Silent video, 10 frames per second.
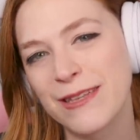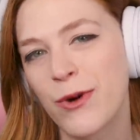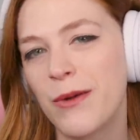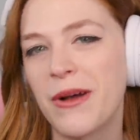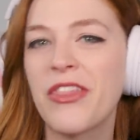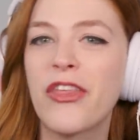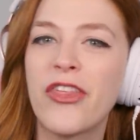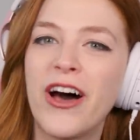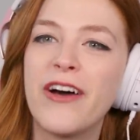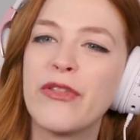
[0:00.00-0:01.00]
It's more about the
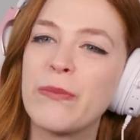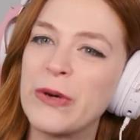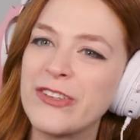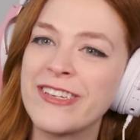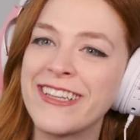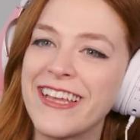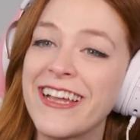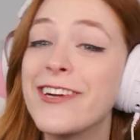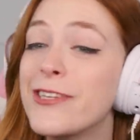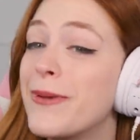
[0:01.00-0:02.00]
thought of the person
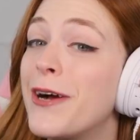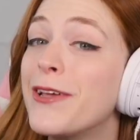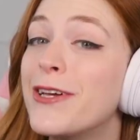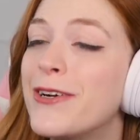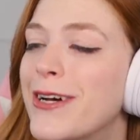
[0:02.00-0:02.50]
that cares about you.